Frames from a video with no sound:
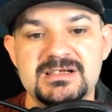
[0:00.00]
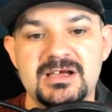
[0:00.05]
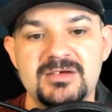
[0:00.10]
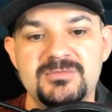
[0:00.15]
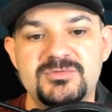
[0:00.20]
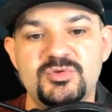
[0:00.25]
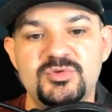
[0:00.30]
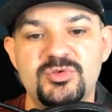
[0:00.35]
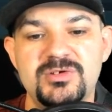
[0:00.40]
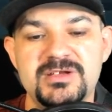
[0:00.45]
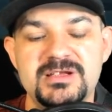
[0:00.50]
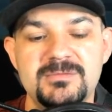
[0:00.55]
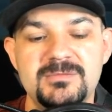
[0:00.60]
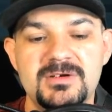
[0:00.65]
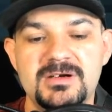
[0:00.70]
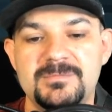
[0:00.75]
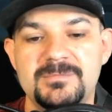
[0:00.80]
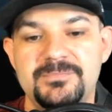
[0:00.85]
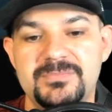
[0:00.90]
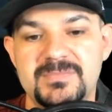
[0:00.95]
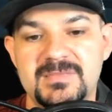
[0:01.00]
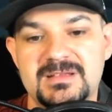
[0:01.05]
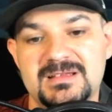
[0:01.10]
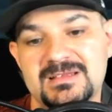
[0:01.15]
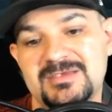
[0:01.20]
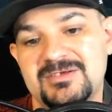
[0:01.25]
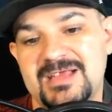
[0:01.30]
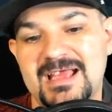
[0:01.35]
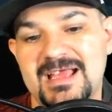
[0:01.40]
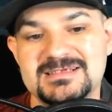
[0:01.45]
of
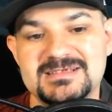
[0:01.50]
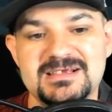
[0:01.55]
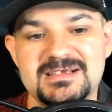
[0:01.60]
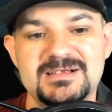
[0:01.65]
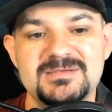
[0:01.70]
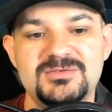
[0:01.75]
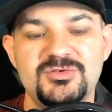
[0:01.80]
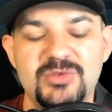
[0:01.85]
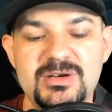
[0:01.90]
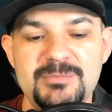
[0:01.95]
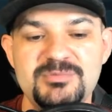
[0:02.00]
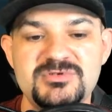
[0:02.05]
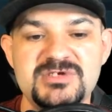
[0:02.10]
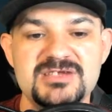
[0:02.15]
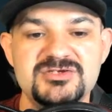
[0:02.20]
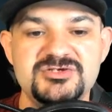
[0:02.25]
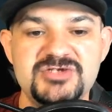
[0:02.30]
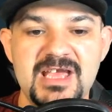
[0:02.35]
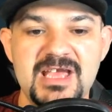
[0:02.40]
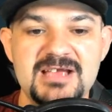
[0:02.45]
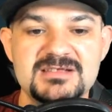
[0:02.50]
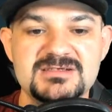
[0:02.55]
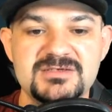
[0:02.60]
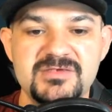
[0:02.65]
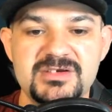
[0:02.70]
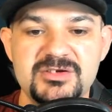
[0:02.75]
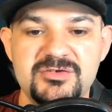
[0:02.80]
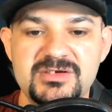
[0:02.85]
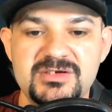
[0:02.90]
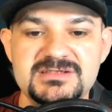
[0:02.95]
20% chance of
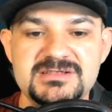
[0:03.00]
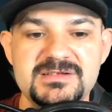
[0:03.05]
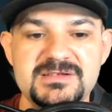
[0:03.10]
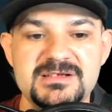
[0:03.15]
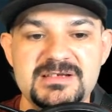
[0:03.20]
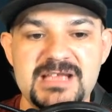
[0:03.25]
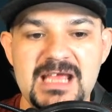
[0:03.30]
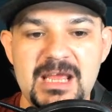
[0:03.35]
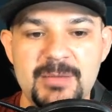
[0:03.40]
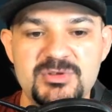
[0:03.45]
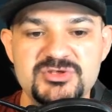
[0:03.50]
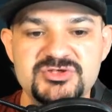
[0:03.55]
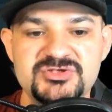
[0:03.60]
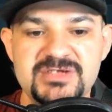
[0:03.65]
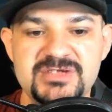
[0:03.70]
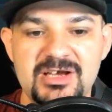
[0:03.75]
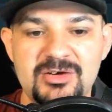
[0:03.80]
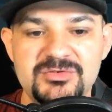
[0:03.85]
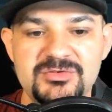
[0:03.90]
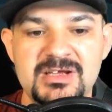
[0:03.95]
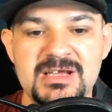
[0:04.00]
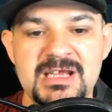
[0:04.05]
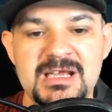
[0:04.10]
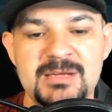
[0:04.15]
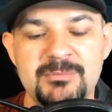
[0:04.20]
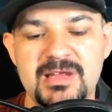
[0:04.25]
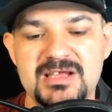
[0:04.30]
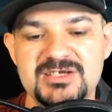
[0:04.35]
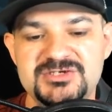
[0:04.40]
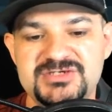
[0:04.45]
increasing the damage dealt
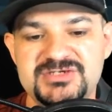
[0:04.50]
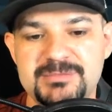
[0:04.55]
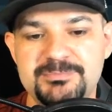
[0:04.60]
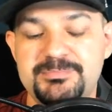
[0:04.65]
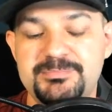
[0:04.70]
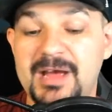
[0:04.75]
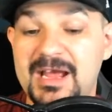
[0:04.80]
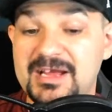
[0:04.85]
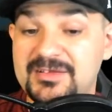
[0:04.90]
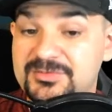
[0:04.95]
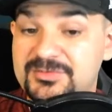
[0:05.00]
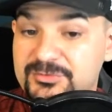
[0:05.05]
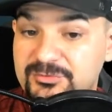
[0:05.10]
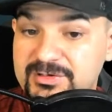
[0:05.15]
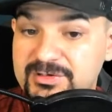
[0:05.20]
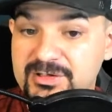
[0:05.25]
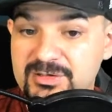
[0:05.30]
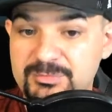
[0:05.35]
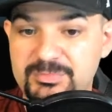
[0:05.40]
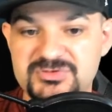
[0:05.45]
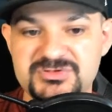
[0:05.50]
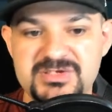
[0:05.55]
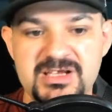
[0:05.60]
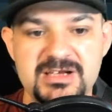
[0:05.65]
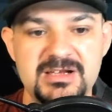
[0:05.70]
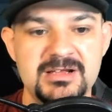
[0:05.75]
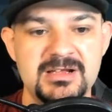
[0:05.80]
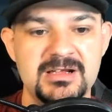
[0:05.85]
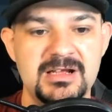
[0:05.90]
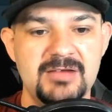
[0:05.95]
by the ship by 300%